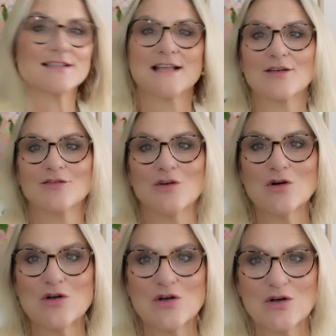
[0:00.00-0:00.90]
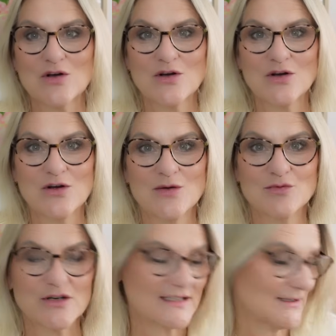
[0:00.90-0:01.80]
that for her
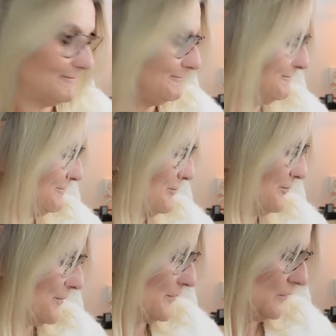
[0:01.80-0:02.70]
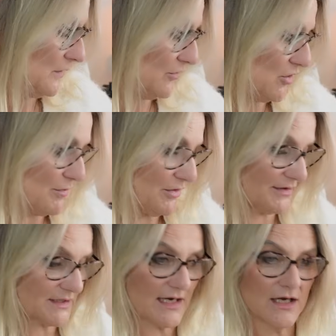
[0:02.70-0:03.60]
present, for her
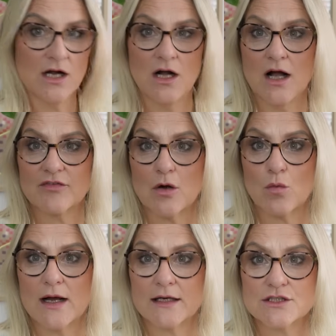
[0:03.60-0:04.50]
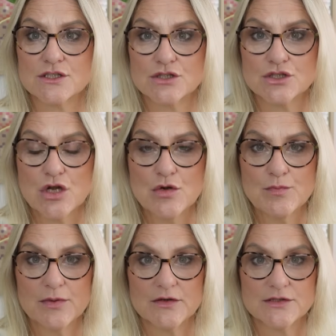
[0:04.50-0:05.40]
birthday. I've got one
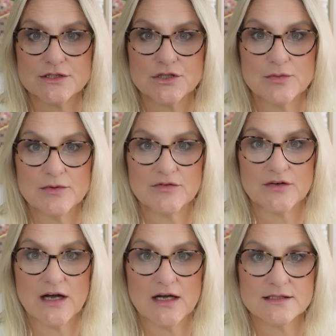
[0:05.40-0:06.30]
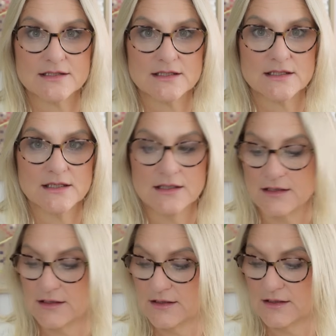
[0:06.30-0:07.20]
super fast
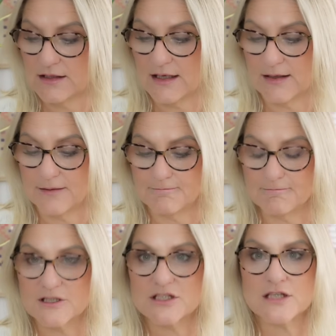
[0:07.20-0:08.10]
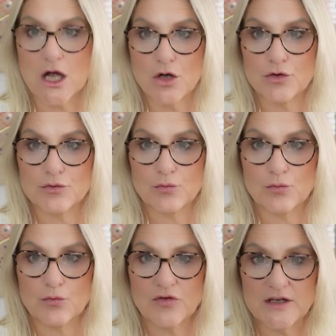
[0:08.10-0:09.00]
sewn
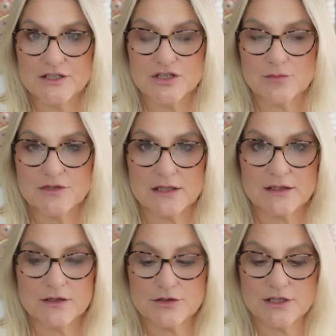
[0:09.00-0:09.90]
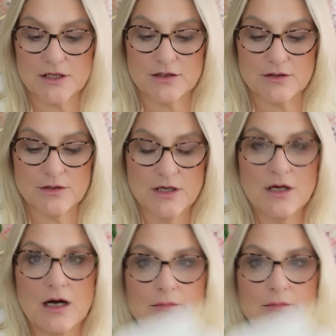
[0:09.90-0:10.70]
finished object that I'll show you. I